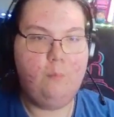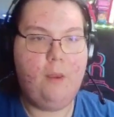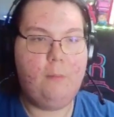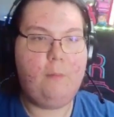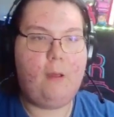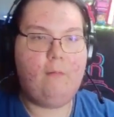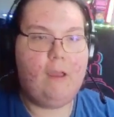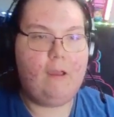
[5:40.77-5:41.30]
In
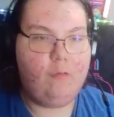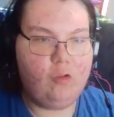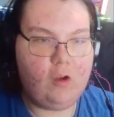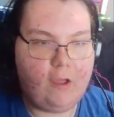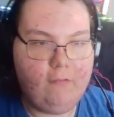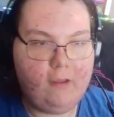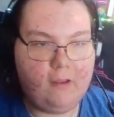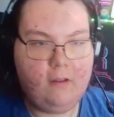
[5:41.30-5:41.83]
my way of
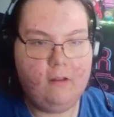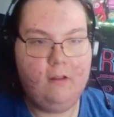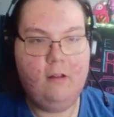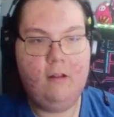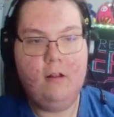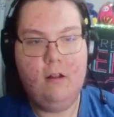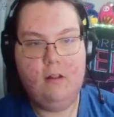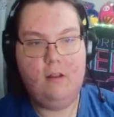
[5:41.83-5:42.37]
driving.
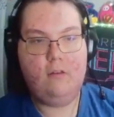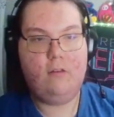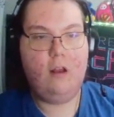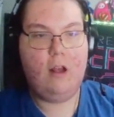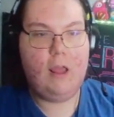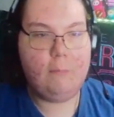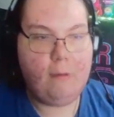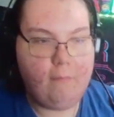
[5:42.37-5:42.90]

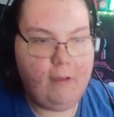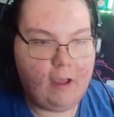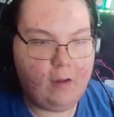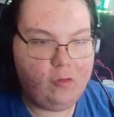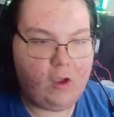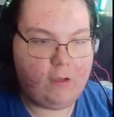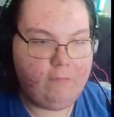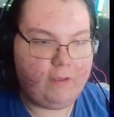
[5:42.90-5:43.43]
Literally in my way
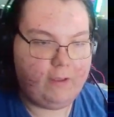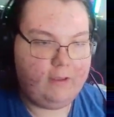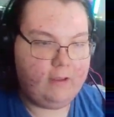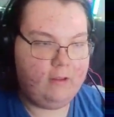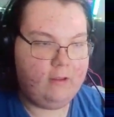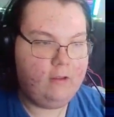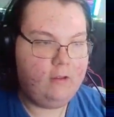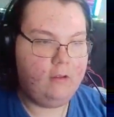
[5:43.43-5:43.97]
of driving.
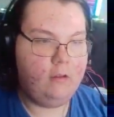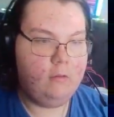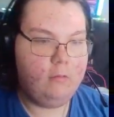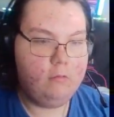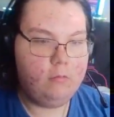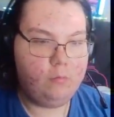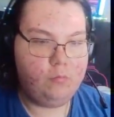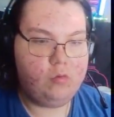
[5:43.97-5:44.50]

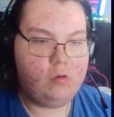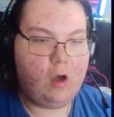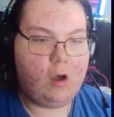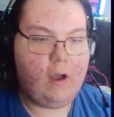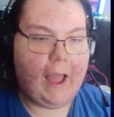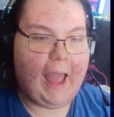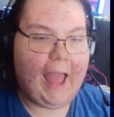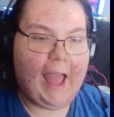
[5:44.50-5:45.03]
Bro,
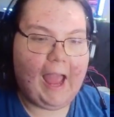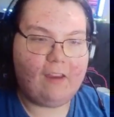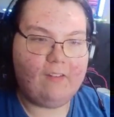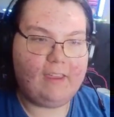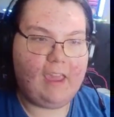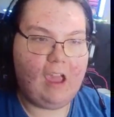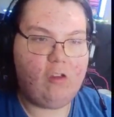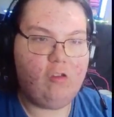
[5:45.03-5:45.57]
I
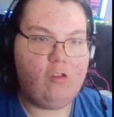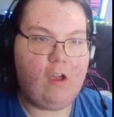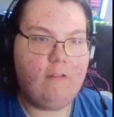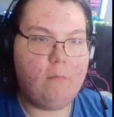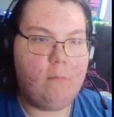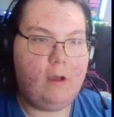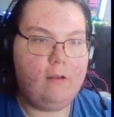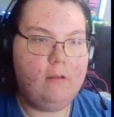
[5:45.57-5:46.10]
actually can't drive.
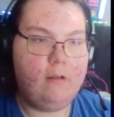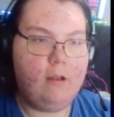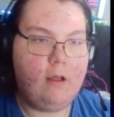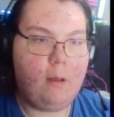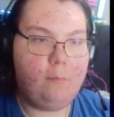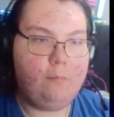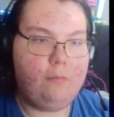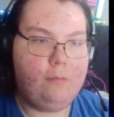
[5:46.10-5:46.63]
Never mind.
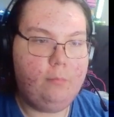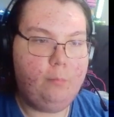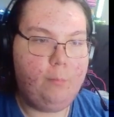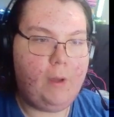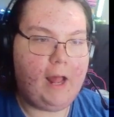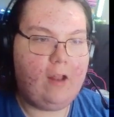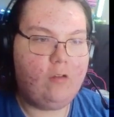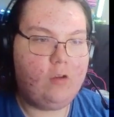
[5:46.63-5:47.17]
I'm
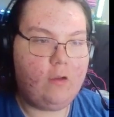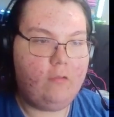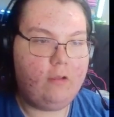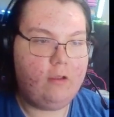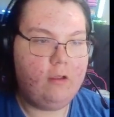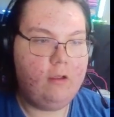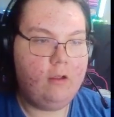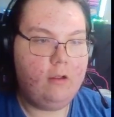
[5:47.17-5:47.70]
bad
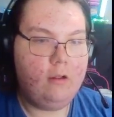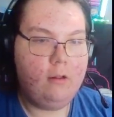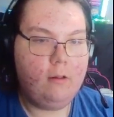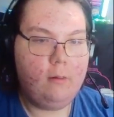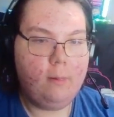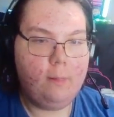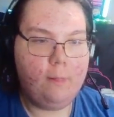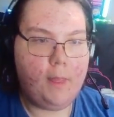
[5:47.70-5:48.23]
driving.
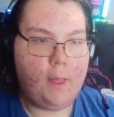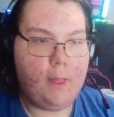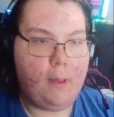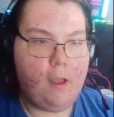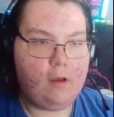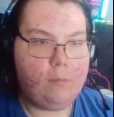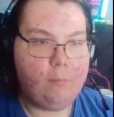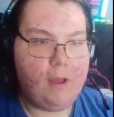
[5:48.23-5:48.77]

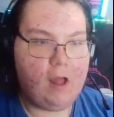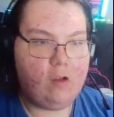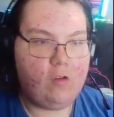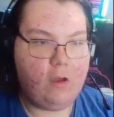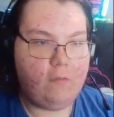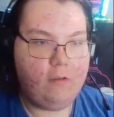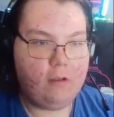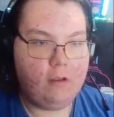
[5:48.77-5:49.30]
I'm actually bad
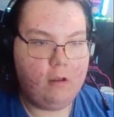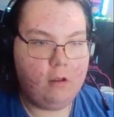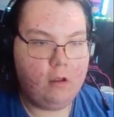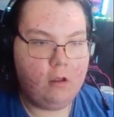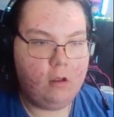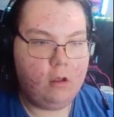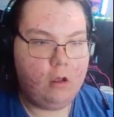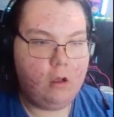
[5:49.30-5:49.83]
driving.
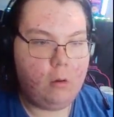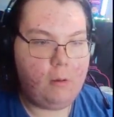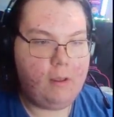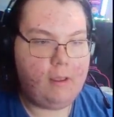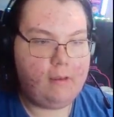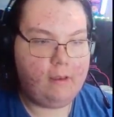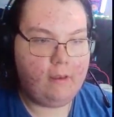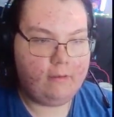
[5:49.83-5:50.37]

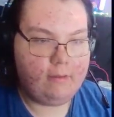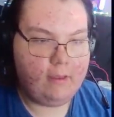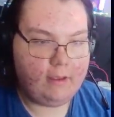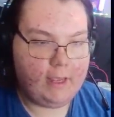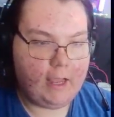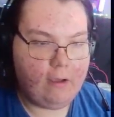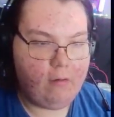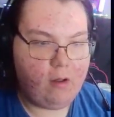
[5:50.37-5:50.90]
Wait, is that
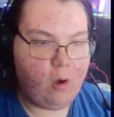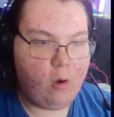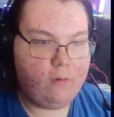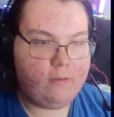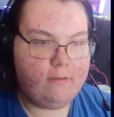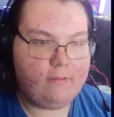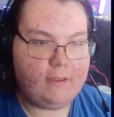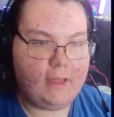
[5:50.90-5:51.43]
a guy? Oh,
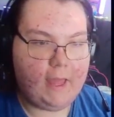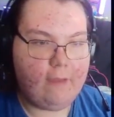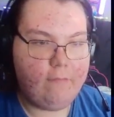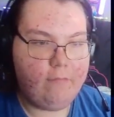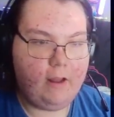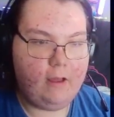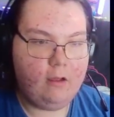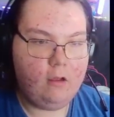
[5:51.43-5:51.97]
there's a guy
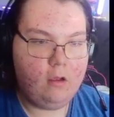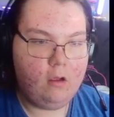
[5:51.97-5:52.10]
over there.